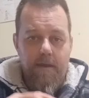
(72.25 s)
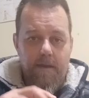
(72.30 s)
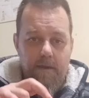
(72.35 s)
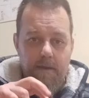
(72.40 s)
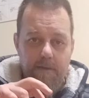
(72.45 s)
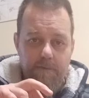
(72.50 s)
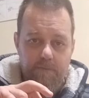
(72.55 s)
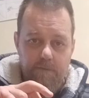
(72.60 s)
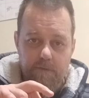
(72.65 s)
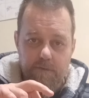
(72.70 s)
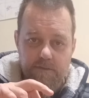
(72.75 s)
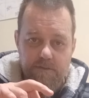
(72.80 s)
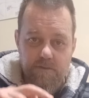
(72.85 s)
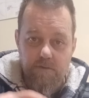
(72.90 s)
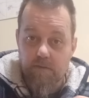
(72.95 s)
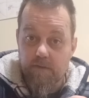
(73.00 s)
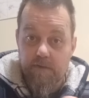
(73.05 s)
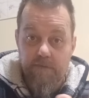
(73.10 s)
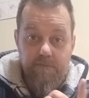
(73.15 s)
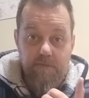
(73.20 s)
either it's
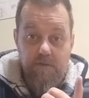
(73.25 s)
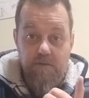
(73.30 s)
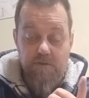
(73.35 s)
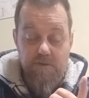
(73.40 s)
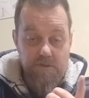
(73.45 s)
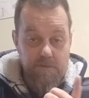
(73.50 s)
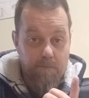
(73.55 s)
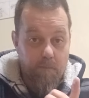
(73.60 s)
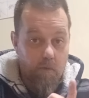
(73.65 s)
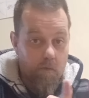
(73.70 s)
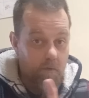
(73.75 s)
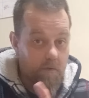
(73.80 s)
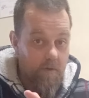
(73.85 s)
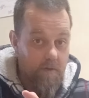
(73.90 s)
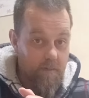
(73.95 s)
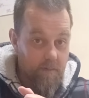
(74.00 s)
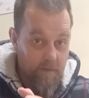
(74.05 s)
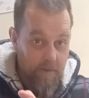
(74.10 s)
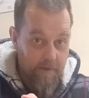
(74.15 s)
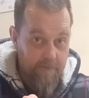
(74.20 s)
you're lifting to support your
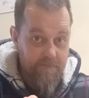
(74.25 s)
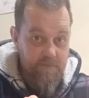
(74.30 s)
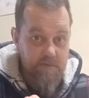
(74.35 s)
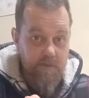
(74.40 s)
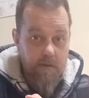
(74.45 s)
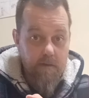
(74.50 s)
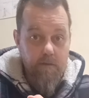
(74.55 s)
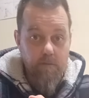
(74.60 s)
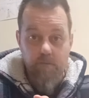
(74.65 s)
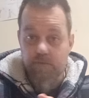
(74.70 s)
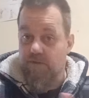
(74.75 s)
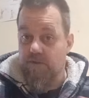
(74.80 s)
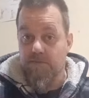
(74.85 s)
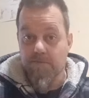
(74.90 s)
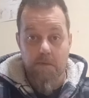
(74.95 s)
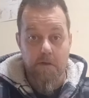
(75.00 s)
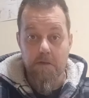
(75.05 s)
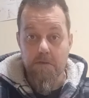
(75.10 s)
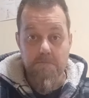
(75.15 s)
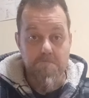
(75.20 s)
lifestyle, which is
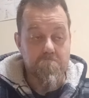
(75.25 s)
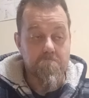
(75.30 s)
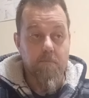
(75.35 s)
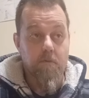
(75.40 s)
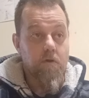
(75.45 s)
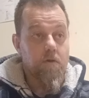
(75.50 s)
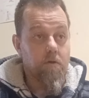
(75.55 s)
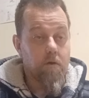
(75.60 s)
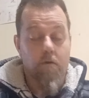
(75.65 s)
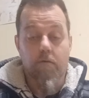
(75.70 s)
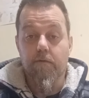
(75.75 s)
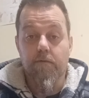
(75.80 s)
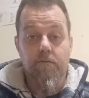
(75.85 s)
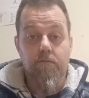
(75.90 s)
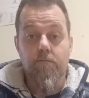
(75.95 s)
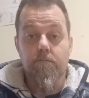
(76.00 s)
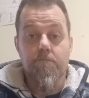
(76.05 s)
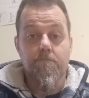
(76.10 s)
my current